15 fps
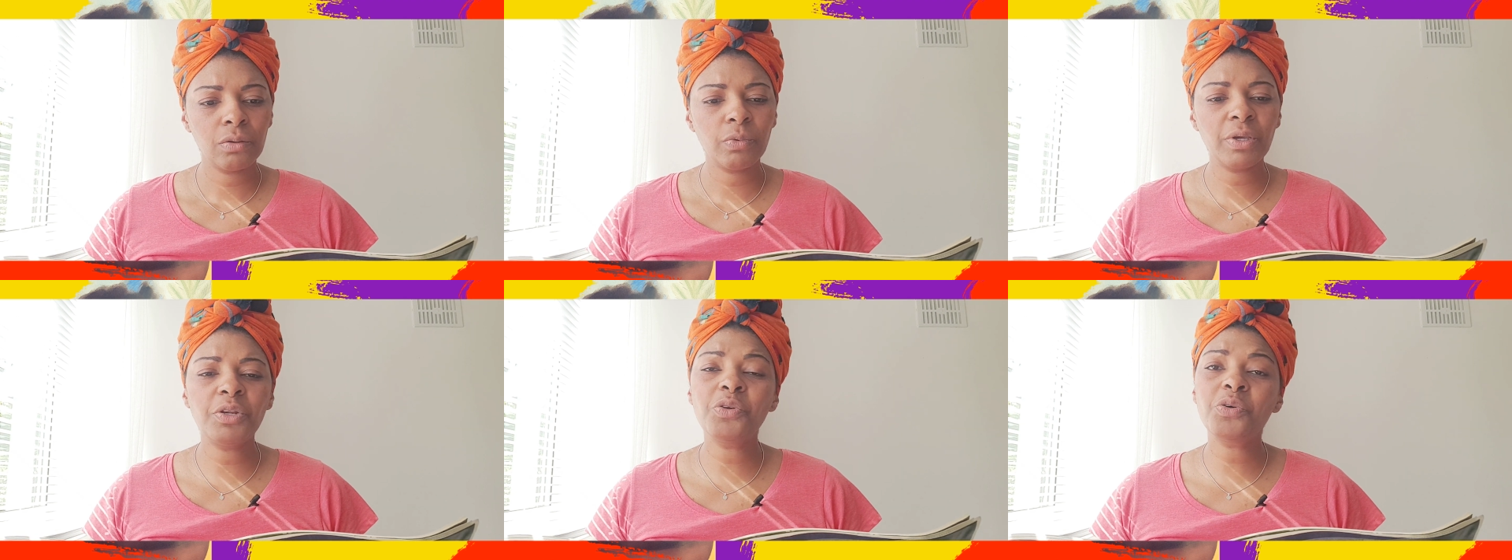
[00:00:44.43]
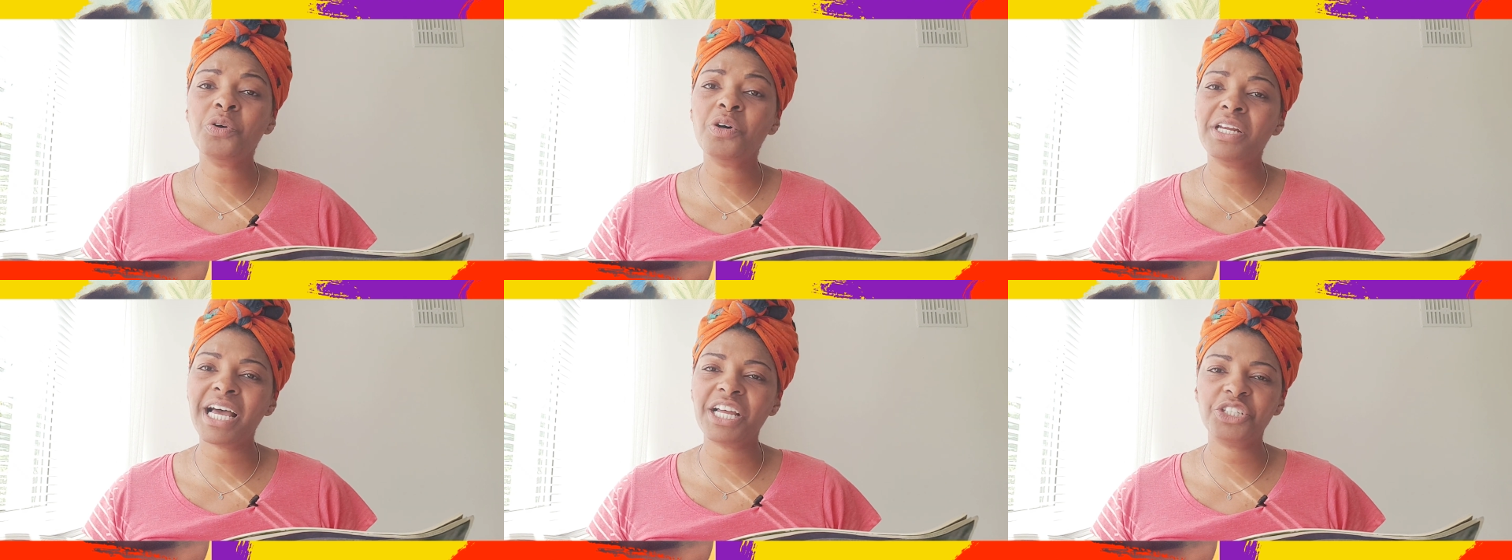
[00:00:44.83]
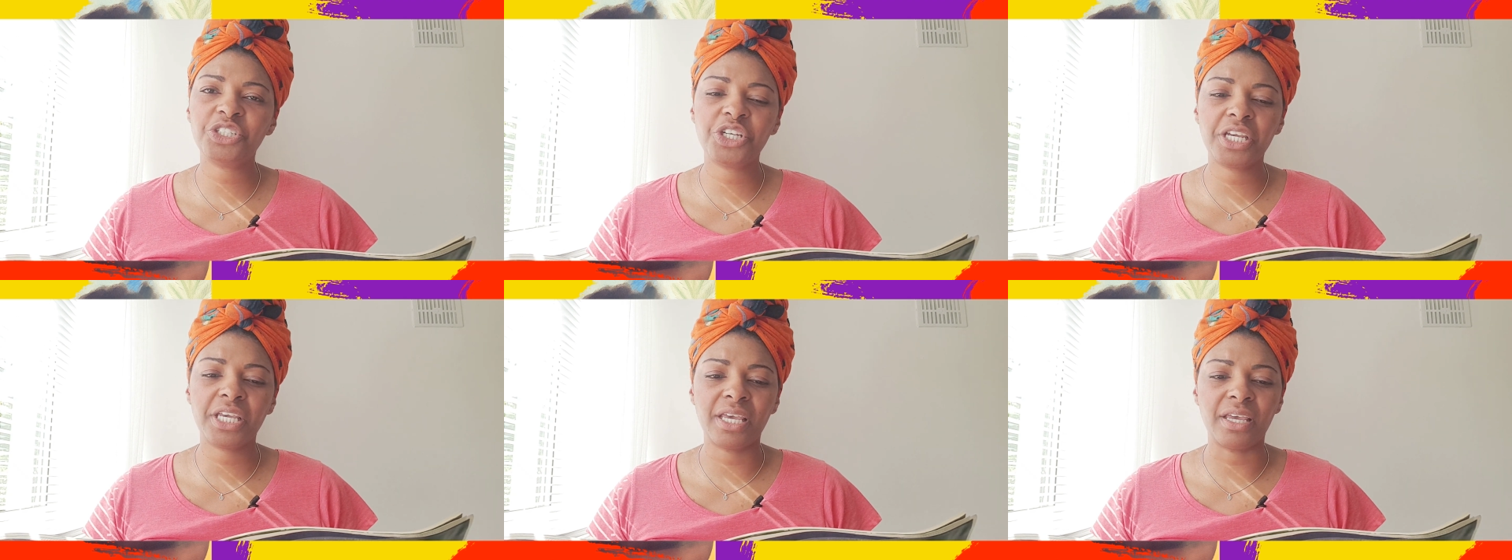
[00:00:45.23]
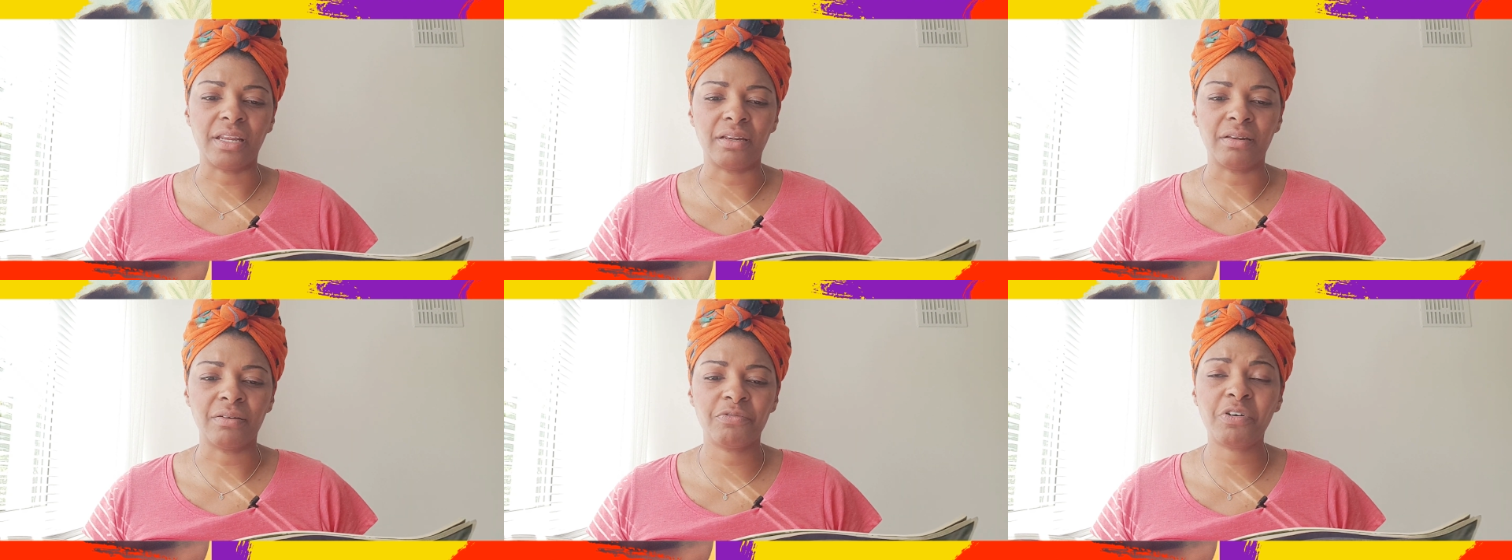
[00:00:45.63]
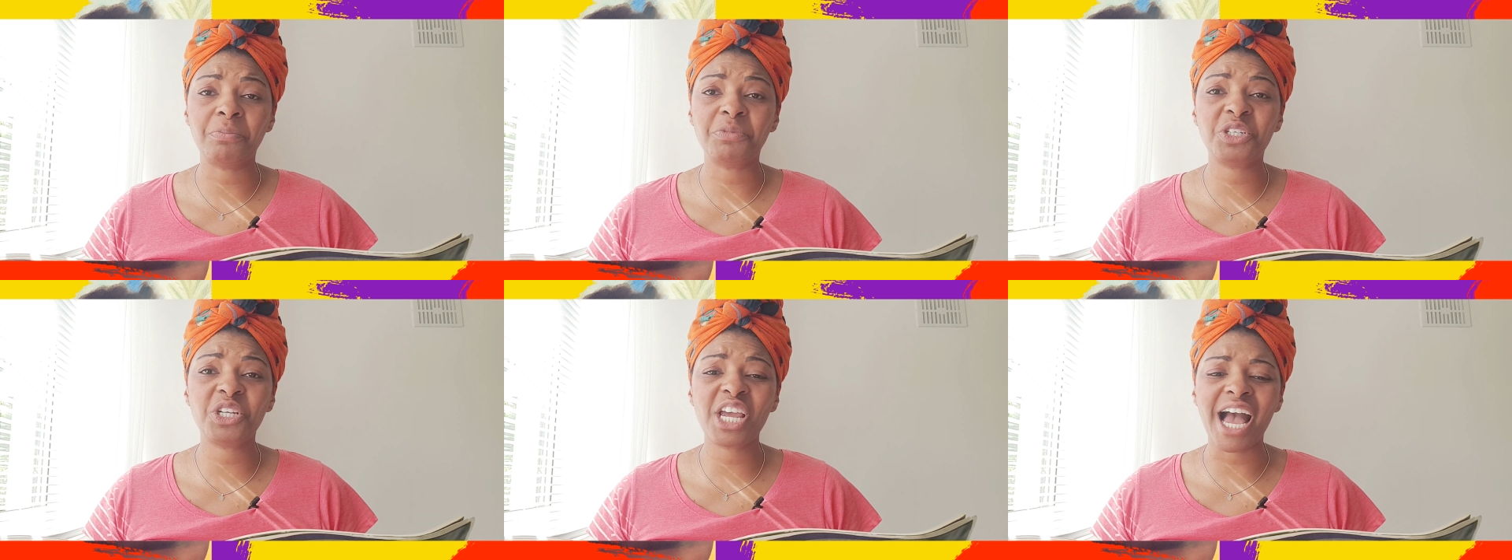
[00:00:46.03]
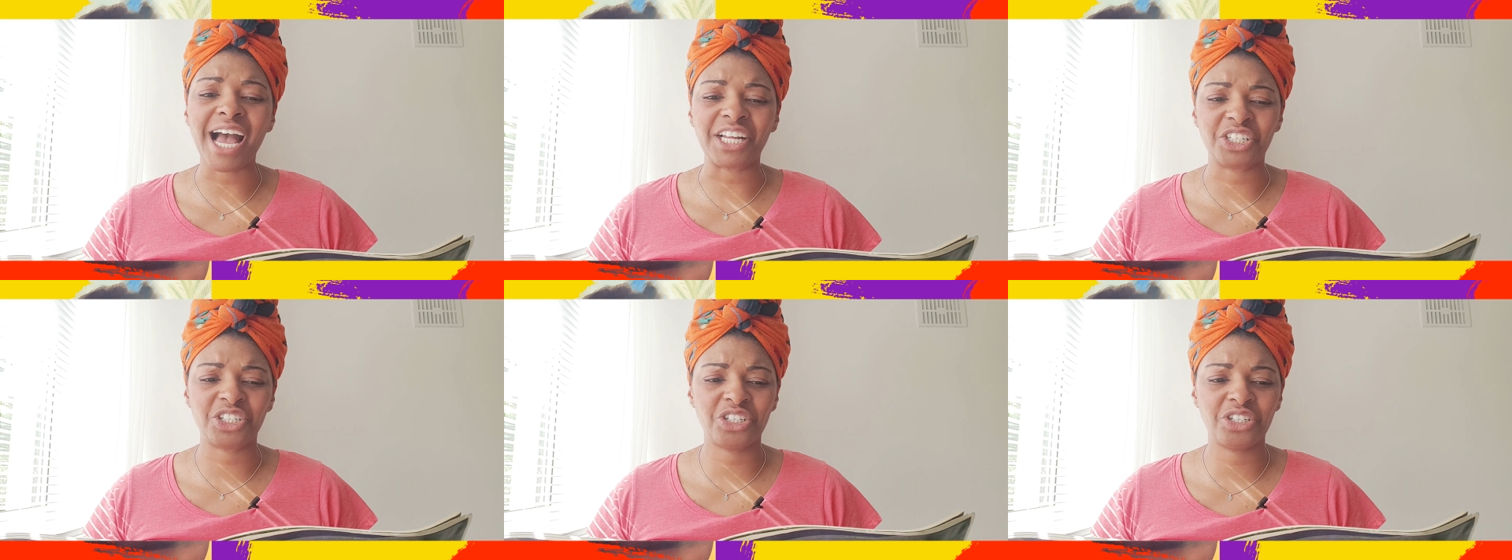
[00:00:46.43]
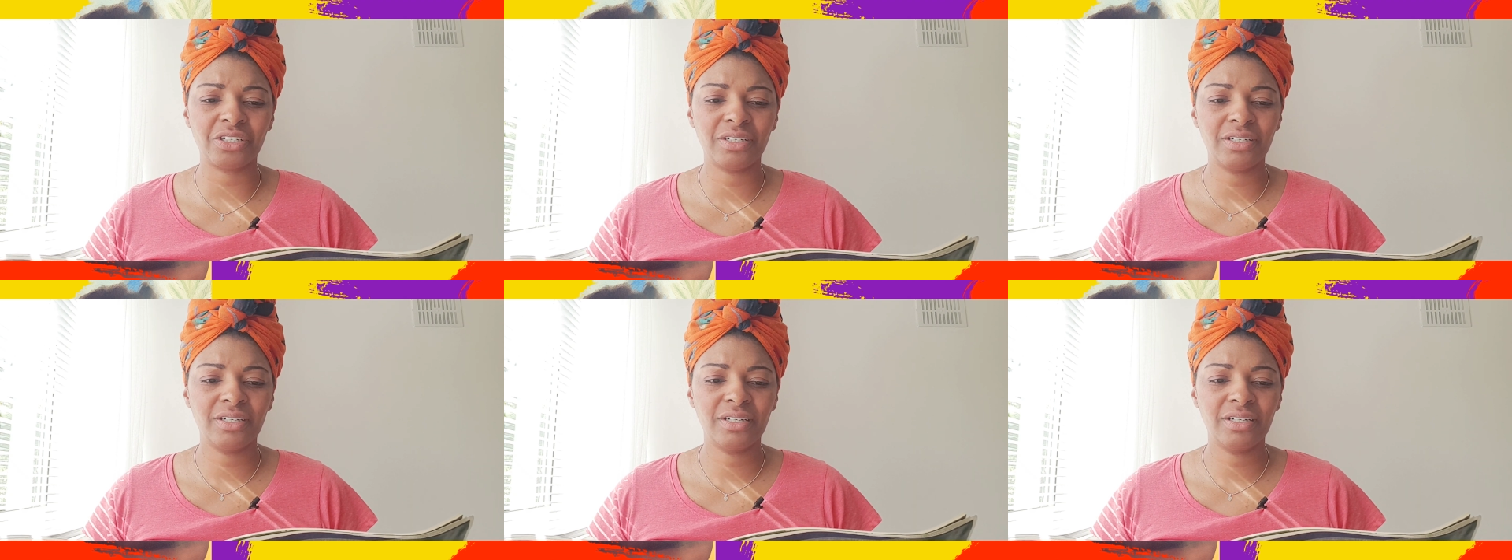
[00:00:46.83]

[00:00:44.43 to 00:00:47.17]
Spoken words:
We know that chicken from she hatch.